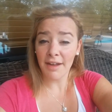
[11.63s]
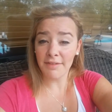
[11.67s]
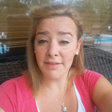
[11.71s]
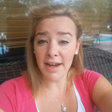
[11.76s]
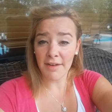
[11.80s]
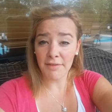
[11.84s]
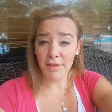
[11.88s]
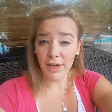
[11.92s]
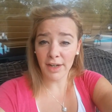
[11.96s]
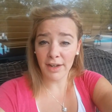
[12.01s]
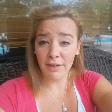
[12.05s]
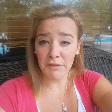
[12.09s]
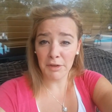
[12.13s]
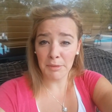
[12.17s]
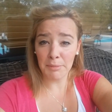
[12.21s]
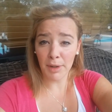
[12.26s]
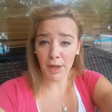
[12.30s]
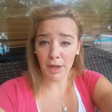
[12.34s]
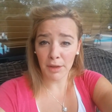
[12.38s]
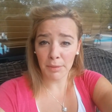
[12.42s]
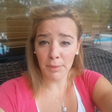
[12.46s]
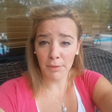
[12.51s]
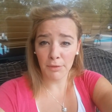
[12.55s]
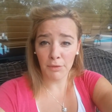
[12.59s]
have never given
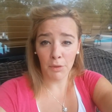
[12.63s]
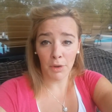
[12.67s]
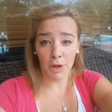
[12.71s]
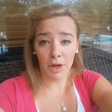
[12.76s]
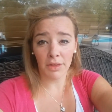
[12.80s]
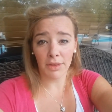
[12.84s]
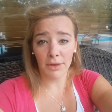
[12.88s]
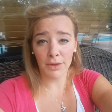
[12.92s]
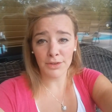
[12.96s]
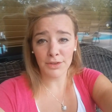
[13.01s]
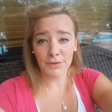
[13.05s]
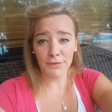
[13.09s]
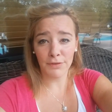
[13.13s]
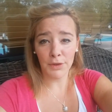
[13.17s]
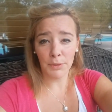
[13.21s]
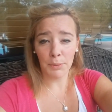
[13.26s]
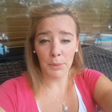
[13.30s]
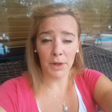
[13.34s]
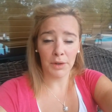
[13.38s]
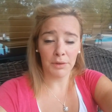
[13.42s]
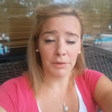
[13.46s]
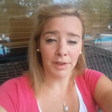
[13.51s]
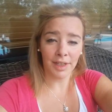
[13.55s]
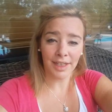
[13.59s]
birth before, those of you
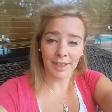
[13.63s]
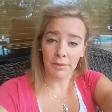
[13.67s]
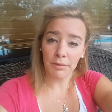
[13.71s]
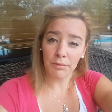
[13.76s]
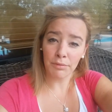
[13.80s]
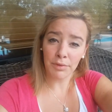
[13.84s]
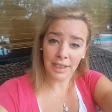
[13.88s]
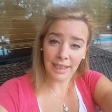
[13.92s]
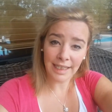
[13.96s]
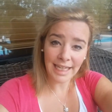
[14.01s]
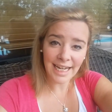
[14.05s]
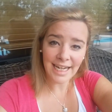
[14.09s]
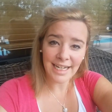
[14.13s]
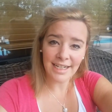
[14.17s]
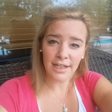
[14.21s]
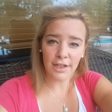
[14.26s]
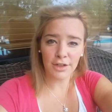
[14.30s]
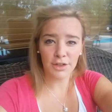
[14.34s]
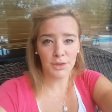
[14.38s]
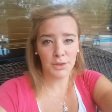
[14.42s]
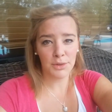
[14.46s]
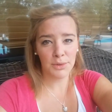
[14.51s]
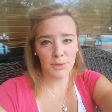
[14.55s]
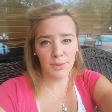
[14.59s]
want to
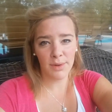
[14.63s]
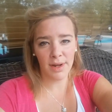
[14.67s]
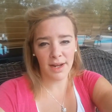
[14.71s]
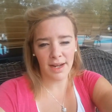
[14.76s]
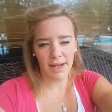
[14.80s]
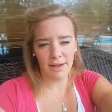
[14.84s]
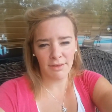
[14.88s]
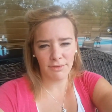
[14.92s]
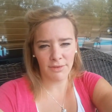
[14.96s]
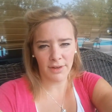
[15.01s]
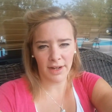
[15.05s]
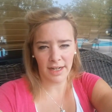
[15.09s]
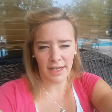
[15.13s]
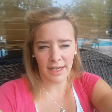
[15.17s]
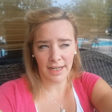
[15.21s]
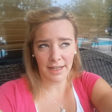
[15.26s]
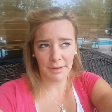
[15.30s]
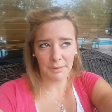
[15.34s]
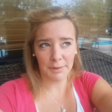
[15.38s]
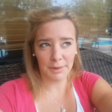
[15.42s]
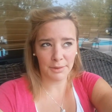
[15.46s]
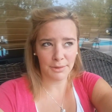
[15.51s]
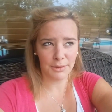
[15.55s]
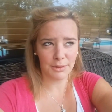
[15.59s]
relate to a
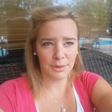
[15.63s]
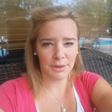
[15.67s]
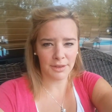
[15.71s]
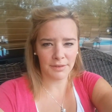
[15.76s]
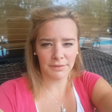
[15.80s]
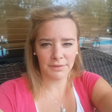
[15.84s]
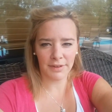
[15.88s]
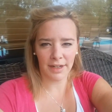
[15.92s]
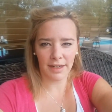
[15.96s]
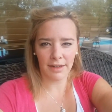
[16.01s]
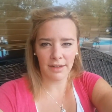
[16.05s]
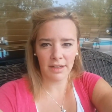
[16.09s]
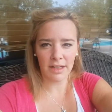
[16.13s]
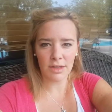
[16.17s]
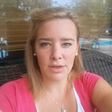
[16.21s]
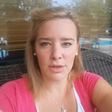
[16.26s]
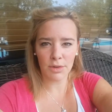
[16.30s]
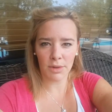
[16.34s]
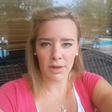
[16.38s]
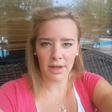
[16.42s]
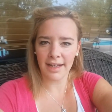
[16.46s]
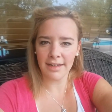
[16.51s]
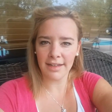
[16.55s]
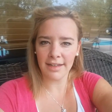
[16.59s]
funny, well, sort of funny
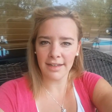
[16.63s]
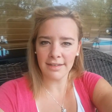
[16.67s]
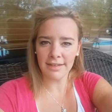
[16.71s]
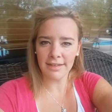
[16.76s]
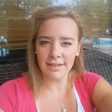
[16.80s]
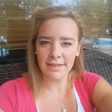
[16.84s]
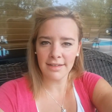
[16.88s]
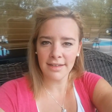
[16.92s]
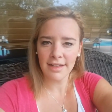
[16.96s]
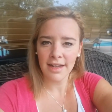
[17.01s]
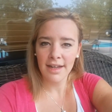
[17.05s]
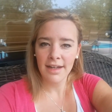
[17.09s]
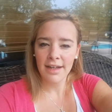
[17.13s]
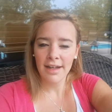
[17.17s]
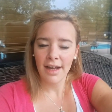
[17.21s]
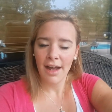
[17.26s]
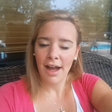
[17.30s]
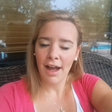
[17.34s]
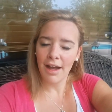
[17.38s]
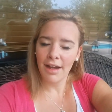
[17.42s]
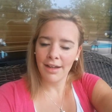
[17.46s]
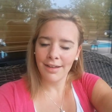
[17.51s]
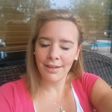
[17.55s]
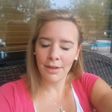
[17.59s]
story, I
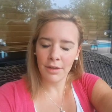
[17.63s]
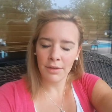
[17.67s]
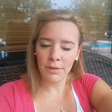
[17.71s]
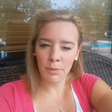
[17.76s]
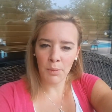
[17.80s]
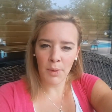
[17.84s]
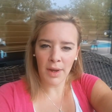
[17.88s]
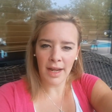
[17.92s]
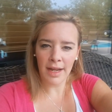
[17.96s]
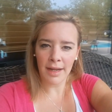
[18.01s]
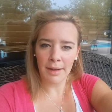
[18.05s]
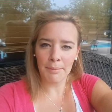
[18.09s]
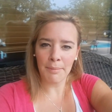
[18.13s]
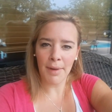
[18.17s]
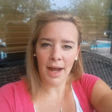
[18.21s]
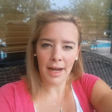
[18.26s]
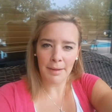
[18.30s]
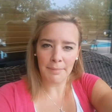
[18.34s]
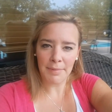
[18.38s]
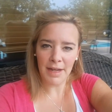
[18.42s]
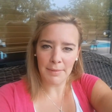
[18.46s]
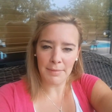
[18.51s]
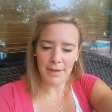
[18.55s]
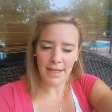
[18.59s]
guess, on the way
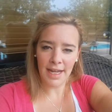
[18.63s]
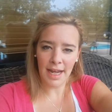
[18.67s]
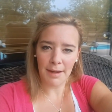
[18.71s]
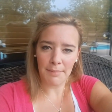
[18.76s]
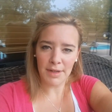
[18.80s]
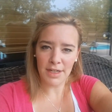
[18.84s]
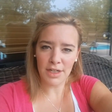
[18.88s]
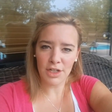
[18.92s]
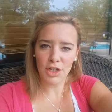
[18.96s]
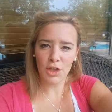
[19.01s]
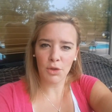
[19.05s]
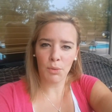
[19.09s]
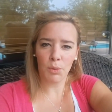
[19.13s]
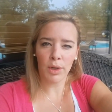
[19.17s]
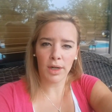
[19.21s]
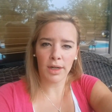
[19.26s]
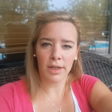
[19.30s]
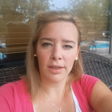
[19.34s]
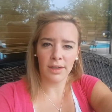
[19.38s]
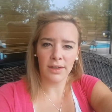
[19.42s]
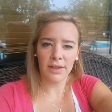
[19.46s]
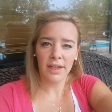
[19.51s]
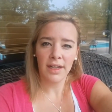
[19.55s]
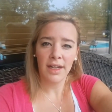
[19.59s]
my baby came into the
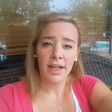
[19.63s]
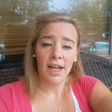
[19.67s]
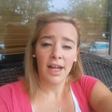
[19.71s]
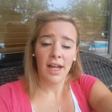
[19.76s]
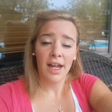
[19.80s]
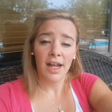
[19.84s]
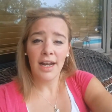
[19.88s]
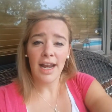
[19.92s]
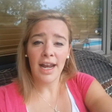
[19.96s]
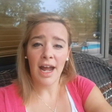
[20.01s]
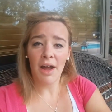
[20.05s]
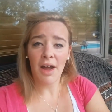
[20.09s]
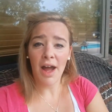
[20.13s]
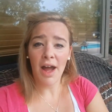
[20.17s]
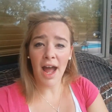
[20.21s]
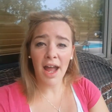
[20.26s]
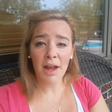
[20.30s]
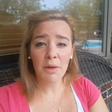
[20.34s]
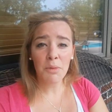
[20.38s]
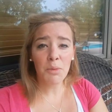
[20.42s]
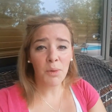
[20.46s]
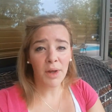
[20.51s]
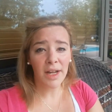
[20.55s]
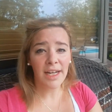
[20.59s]
world. Now,
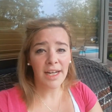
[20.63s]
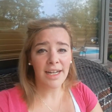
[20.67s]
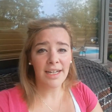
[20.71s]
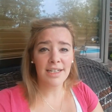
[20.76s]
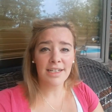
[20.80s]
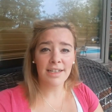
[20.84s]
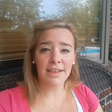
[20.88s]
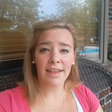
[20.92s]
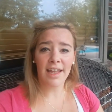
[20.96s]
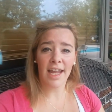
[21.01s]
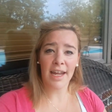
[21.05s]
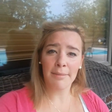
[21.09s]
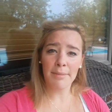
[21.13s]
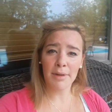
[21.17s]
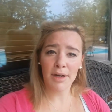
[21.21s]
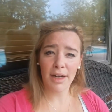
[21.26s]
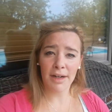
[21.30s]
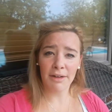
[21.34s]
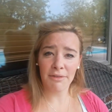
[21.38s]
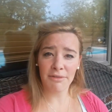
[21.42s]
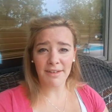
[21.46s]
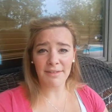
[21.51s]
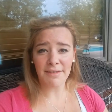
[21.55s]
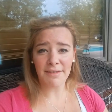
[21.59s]
I went into
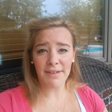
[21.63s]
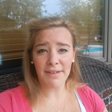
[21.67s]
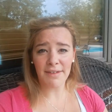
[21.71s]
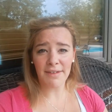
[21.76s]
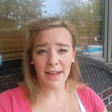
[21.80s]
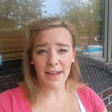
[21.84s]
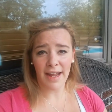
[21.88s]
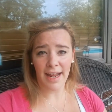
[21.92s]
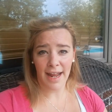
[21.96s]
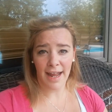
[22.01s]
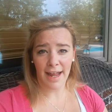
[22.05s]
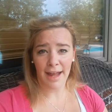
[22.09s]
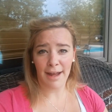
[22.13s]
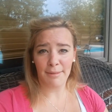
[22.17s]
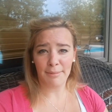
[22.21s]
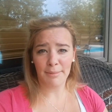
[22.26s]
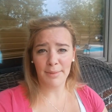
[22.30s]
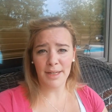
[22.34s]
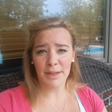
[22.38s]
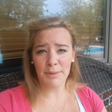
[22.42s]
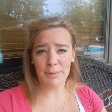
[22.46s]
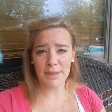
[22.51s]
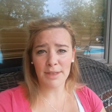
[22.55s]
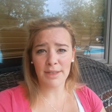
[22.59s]
labor at 5
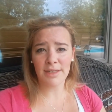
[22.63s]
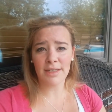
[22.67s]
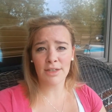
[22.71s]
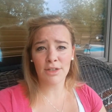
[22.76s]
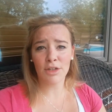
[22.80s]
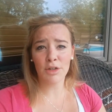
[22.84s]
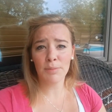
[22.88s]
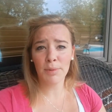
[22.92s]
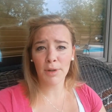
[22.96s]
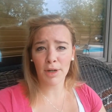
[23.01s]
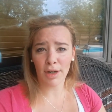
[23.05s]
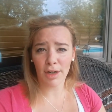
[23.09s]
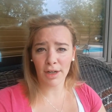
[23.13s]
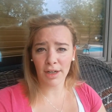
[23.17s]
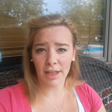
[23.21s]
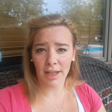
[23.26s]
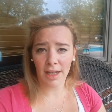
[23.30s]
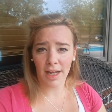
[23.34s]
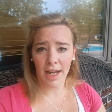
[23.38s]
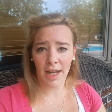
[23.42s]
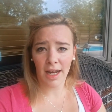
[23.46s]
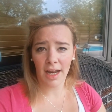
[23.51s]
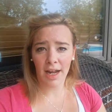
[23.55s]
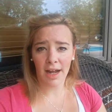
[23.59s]
a.m. It was super
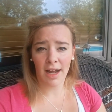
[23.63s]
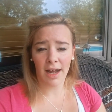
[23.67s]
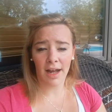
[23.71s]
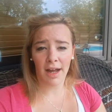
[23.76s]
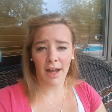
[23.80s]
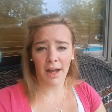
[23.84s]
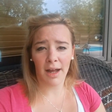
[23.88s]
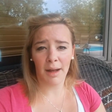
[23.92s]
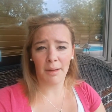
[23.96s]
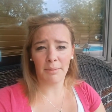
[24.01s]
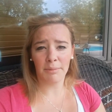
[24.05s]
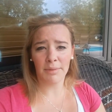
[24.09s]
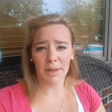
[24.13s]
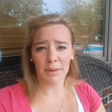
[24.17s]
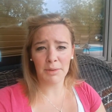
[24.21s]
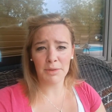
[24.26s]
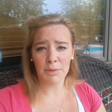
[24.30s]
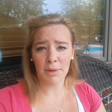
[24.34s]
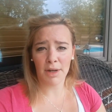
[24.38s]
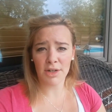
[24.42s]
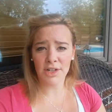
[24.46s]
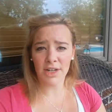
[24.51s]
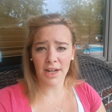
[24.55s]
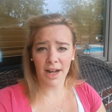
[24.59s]
early. I
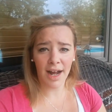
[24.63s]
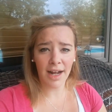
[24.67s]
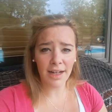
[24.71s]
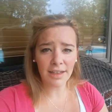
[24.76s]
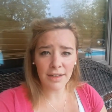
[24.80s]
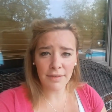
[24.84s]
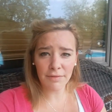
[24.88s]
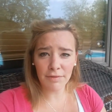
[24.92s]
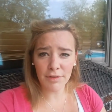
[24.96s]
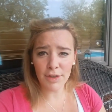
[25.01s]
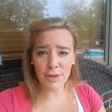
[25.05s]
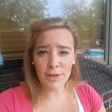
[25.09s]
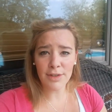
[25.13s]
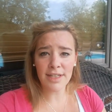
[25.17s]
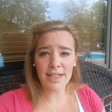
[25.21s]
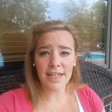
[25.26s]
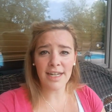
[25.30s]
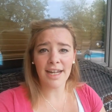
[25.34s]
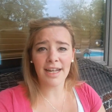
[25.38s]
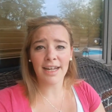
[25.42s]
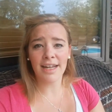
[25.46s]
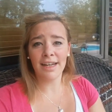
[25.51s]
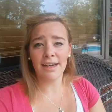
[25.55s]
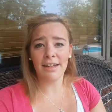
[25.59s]
was watching I Love
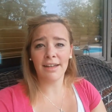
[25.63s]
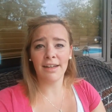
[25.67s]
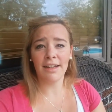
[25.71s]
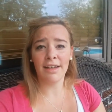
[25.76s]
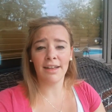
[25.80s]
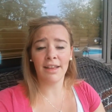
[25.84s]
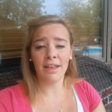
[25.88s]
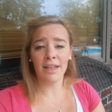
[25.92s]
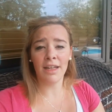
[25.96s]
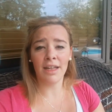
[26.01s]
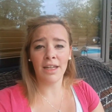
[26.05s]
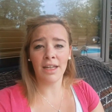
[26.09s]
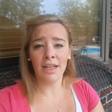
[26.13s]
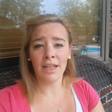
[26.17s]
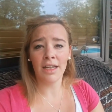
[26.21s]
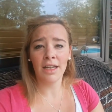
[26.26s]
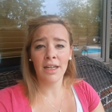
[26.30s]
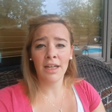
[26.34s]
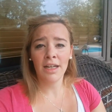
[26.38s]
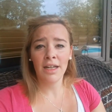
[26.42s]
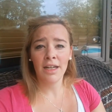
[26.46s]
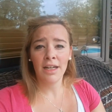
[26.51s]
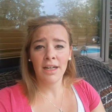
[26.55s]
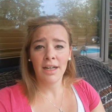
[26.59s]
Lucy, and the